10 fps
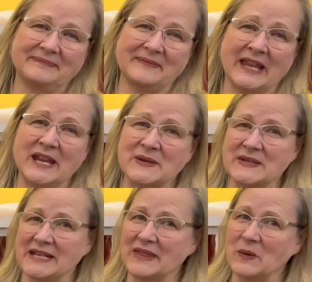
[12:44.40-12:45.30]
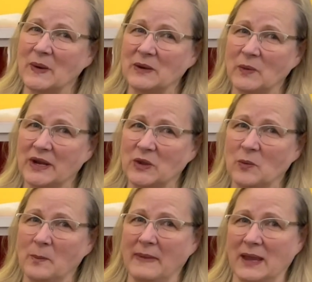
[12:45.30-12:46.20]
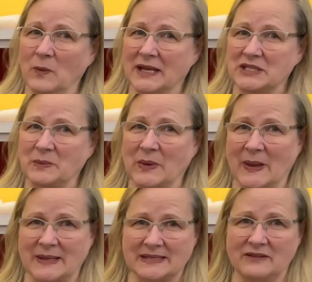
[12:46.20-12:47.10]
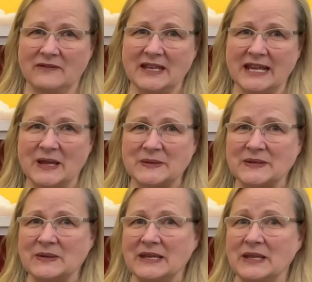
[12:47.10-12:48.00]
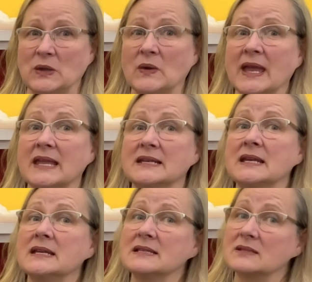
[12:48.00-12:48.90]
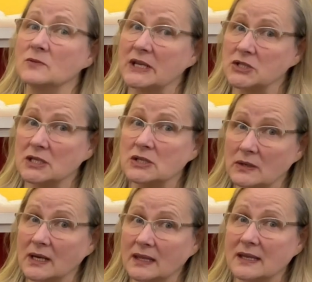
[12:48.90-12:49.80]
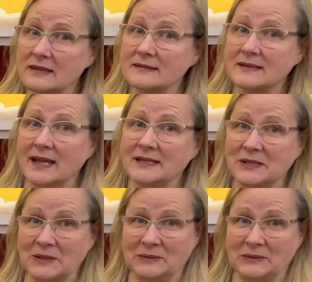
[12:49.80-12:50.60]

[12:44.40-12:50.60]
Here's another one where you may want to pause the video so that you can switch and do it on the other side too.